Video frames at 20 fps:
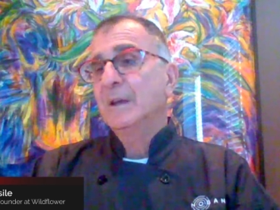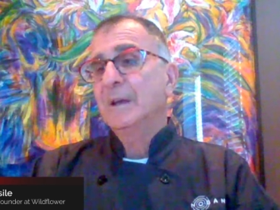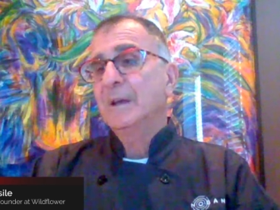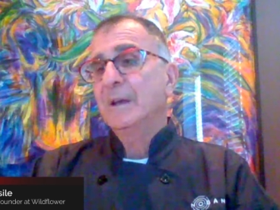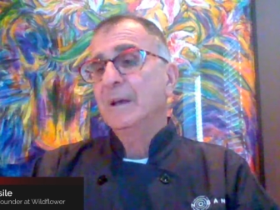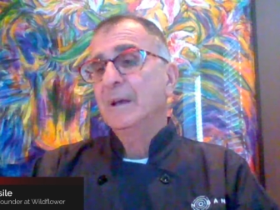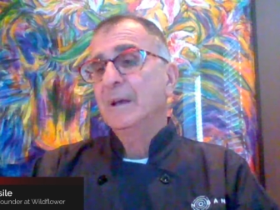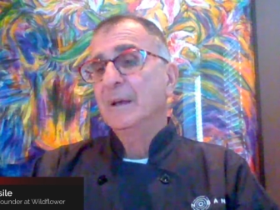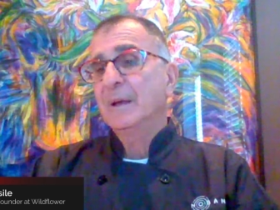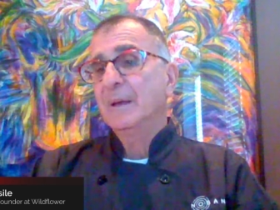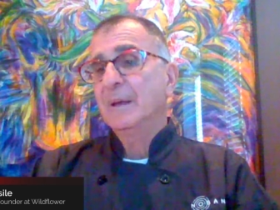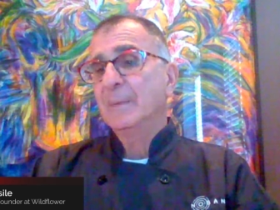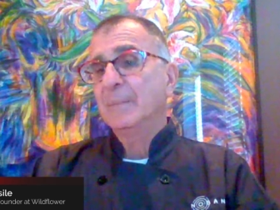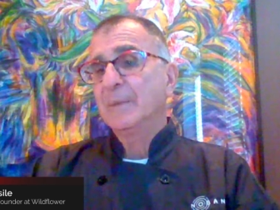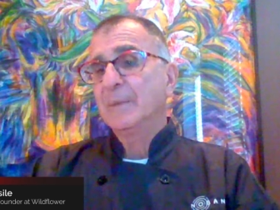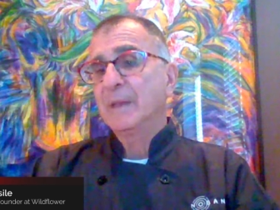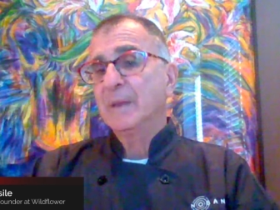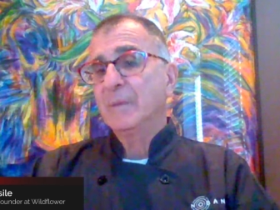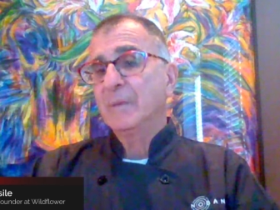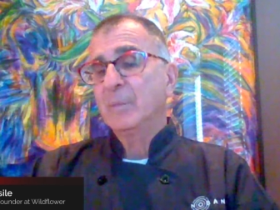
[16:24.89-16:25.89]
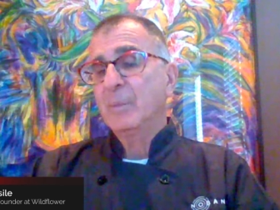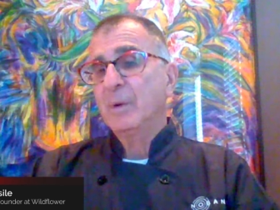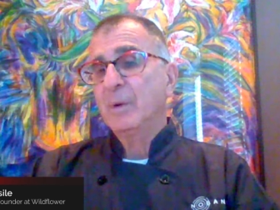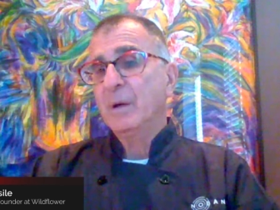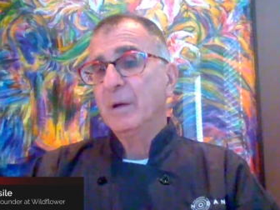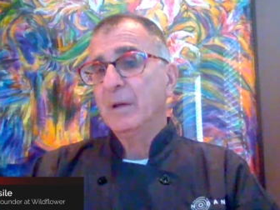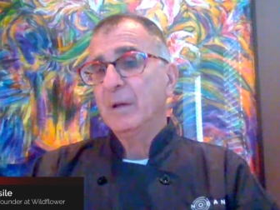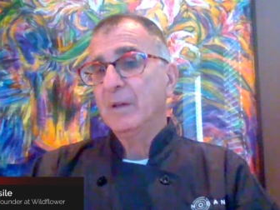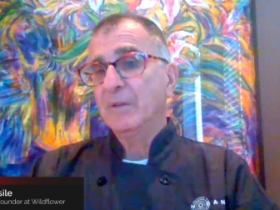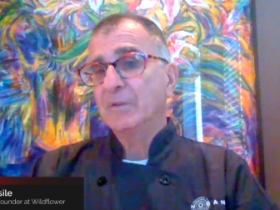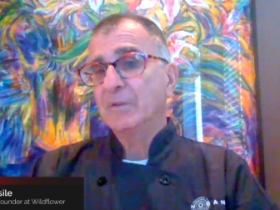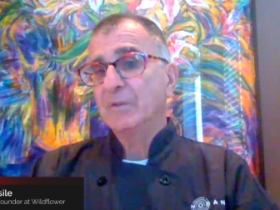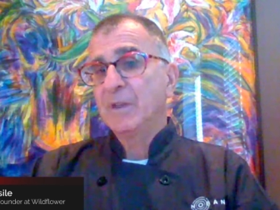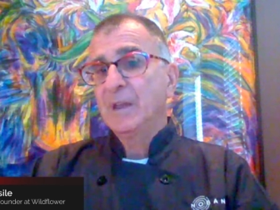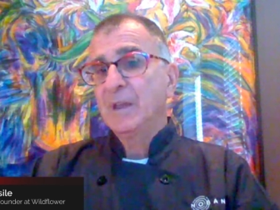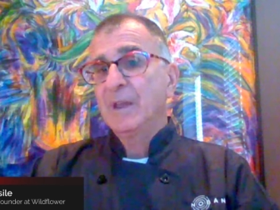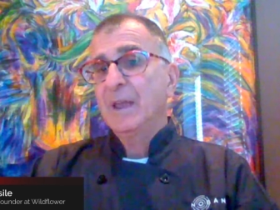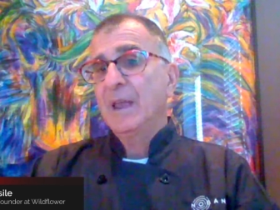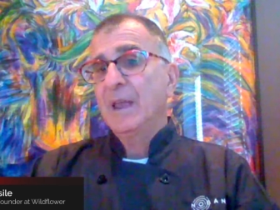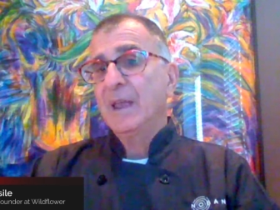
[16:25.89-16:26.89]
um, it
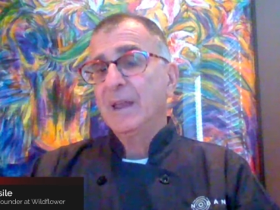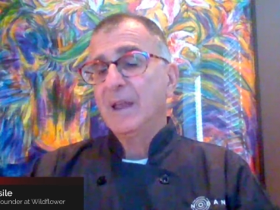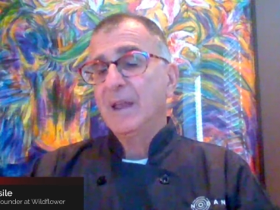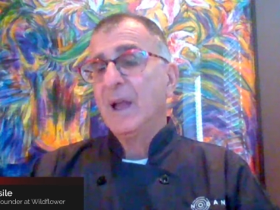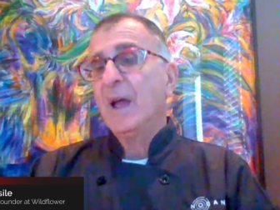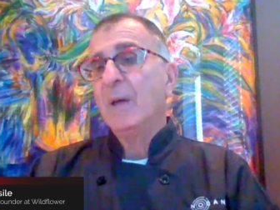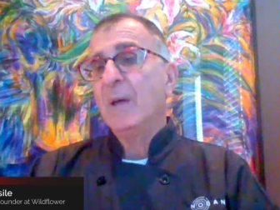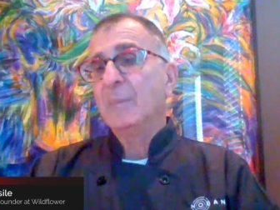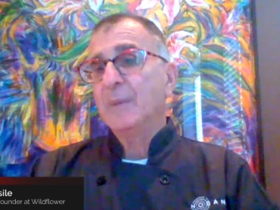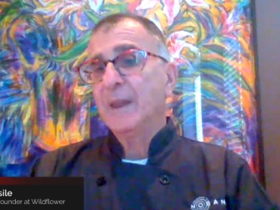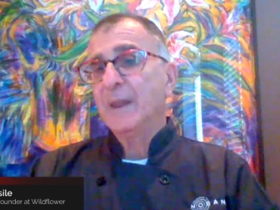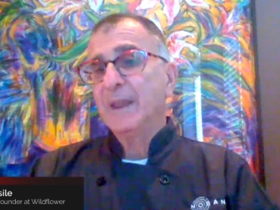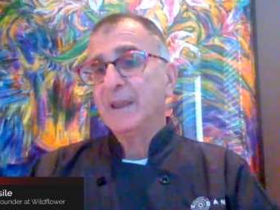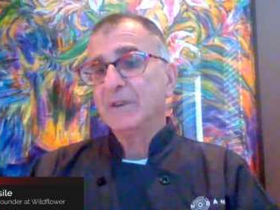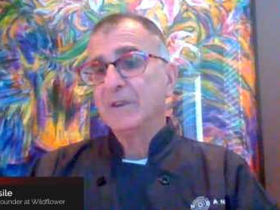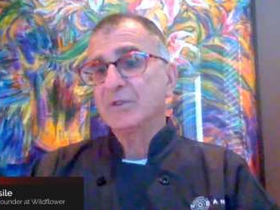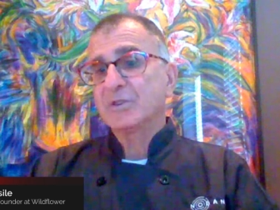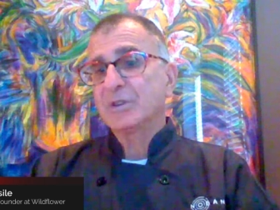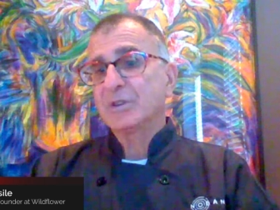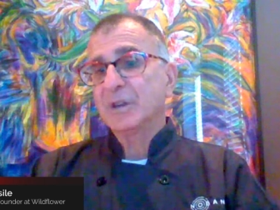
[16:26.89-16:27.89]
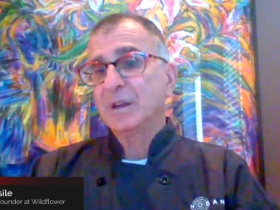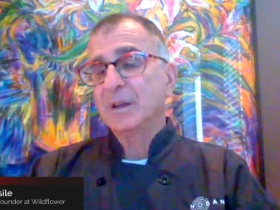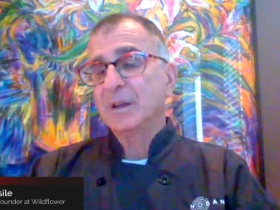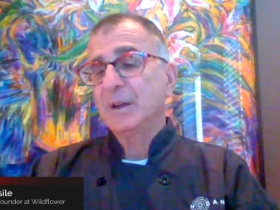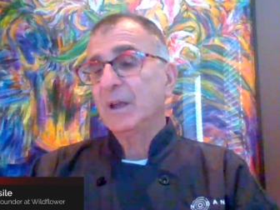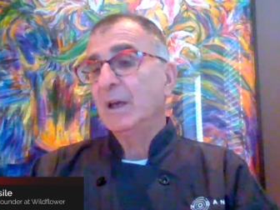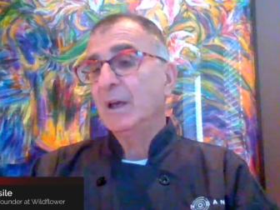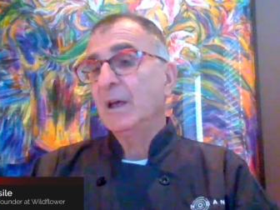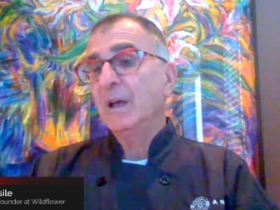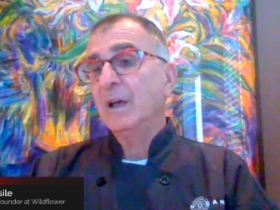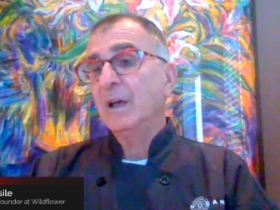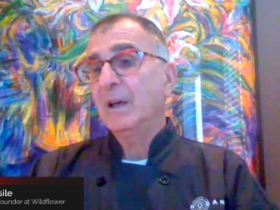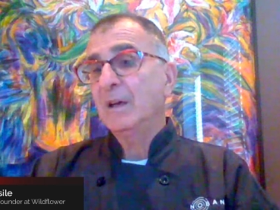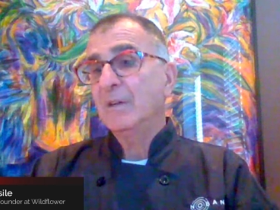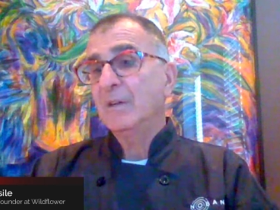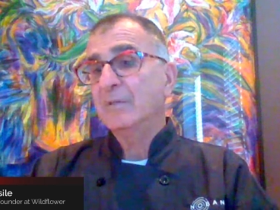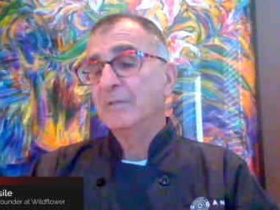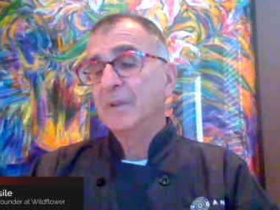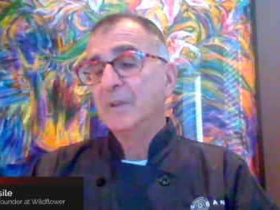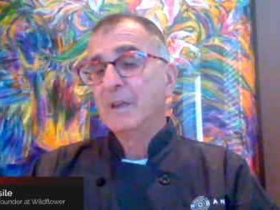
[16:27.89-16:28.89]
was a combination
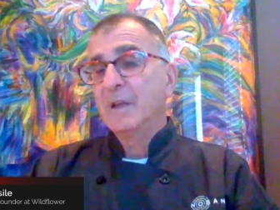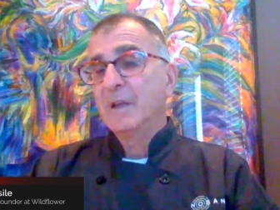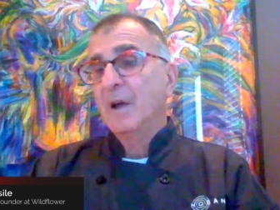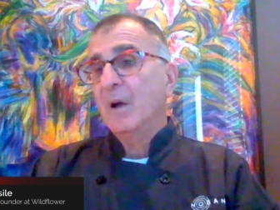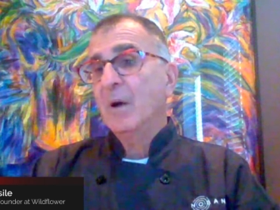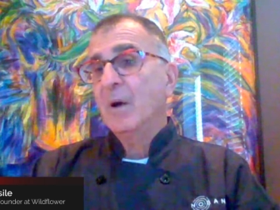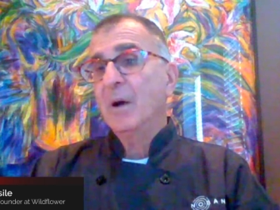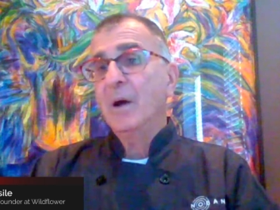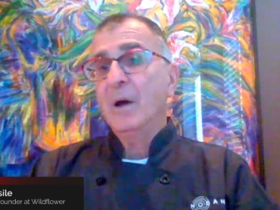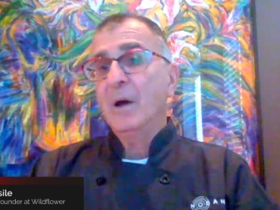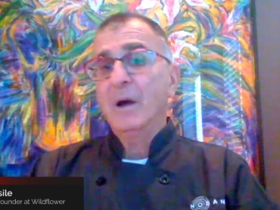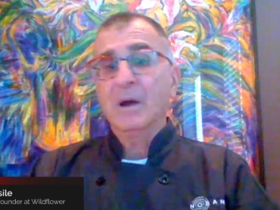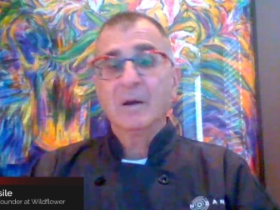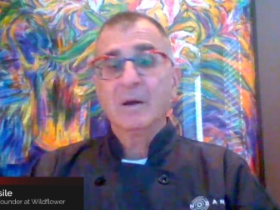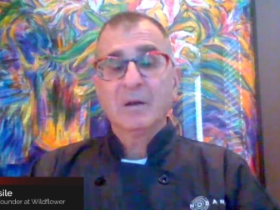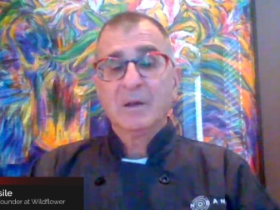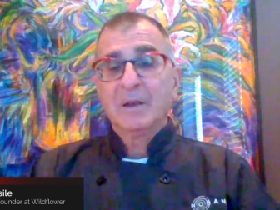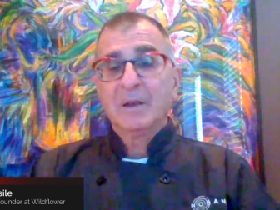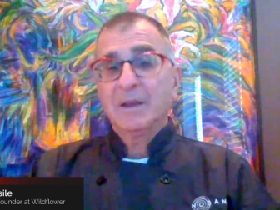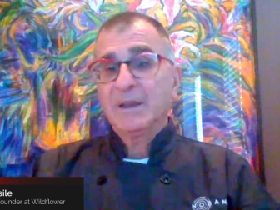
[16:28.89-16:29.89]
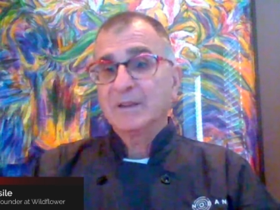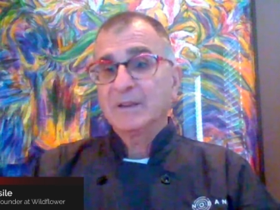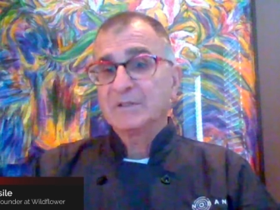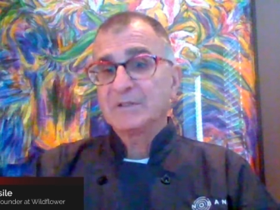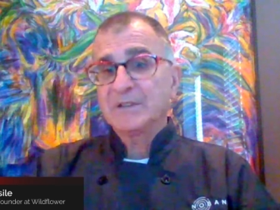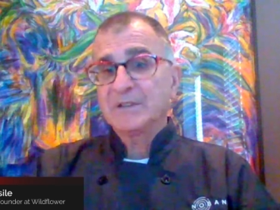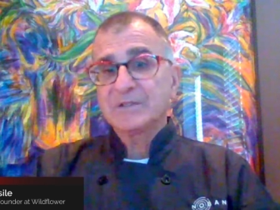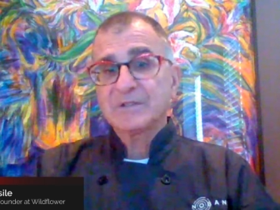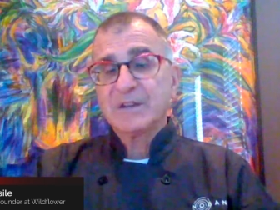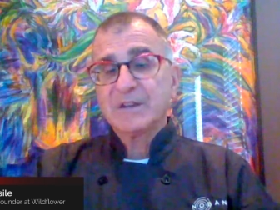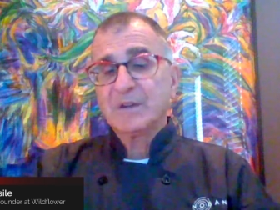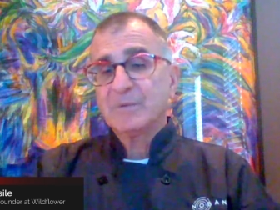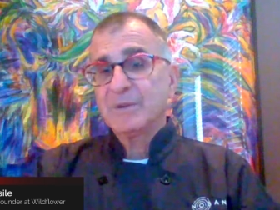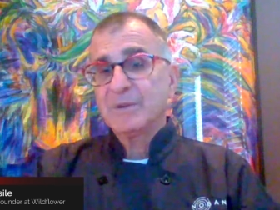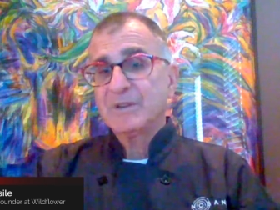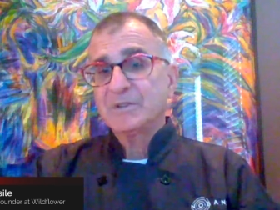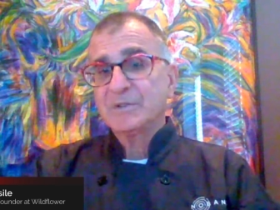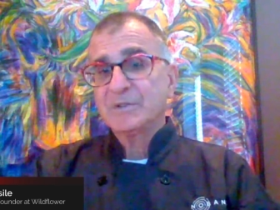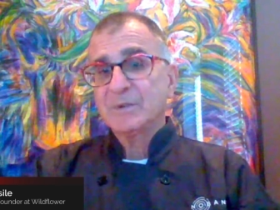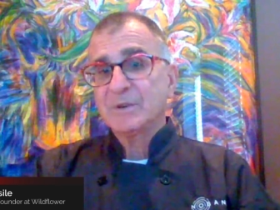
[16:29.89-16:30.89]
of our existing
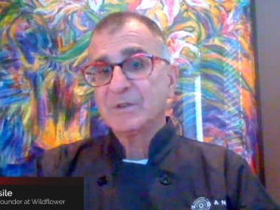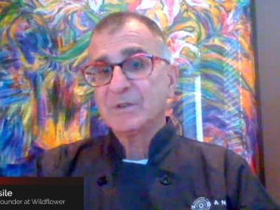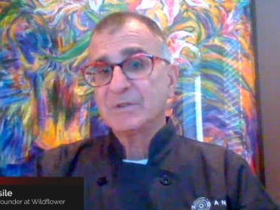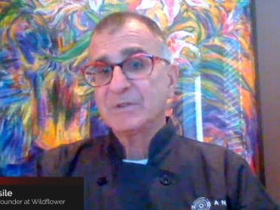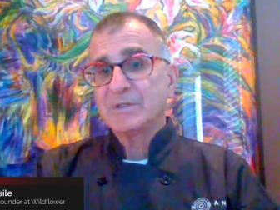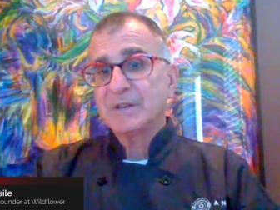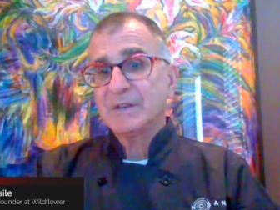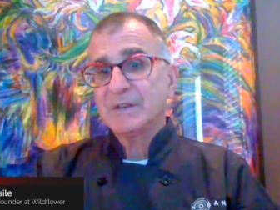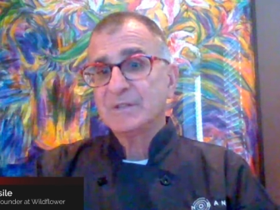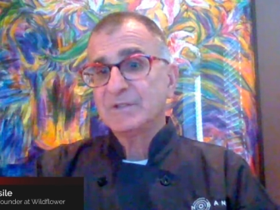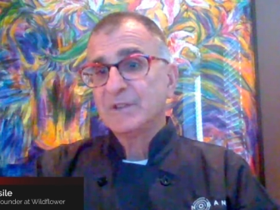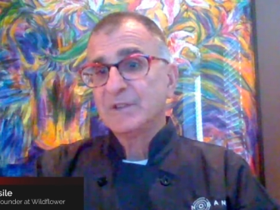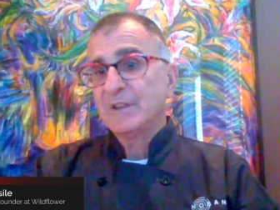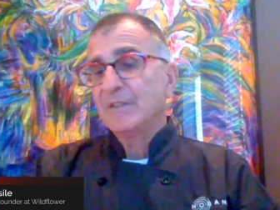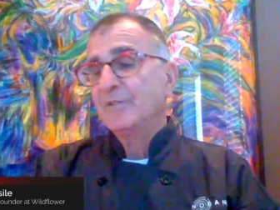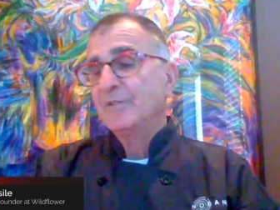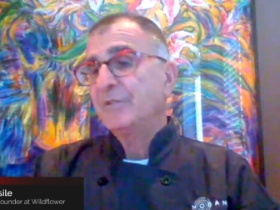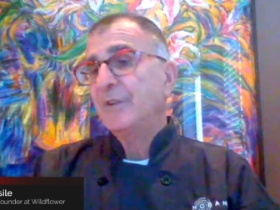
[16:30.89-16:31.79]
resources,